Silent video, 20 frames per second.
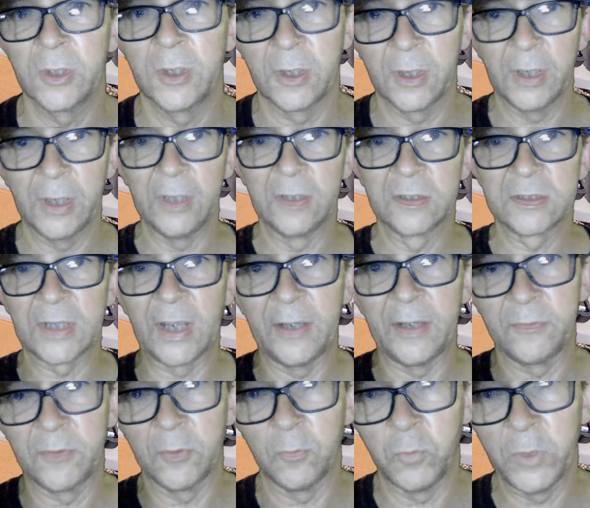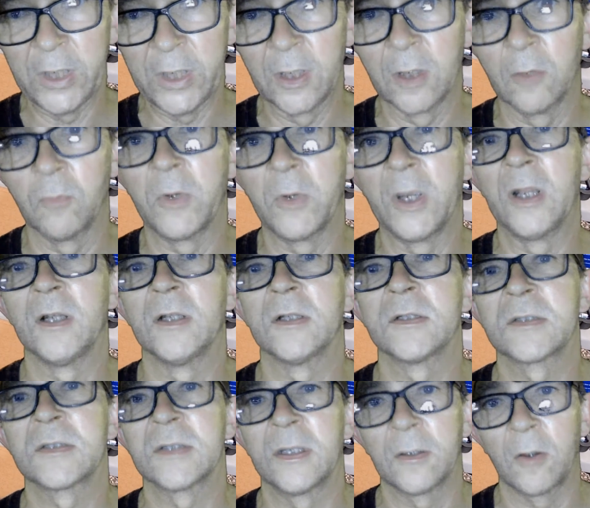inside the wheel
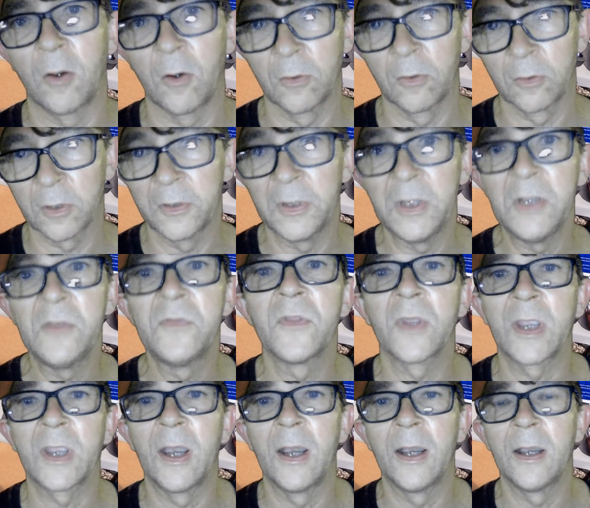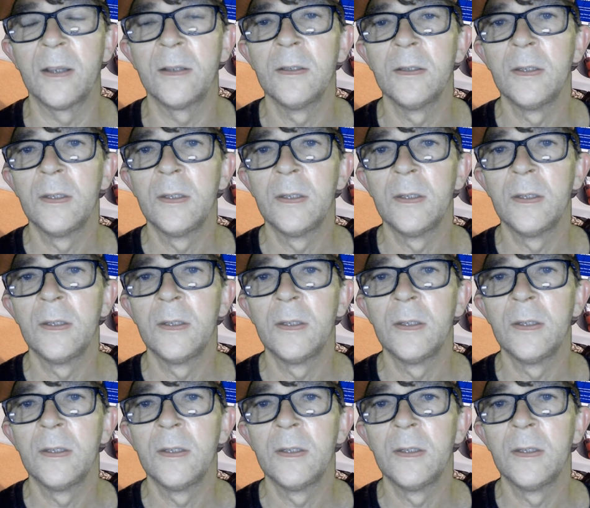wells and underneath the car.